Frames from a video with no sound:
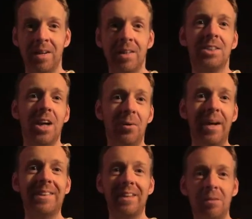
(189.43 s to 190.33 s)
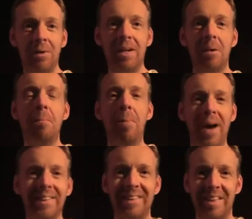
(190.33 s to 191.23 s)
So it's going to be
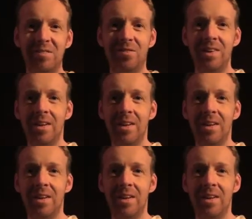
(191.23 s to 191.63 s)
competitive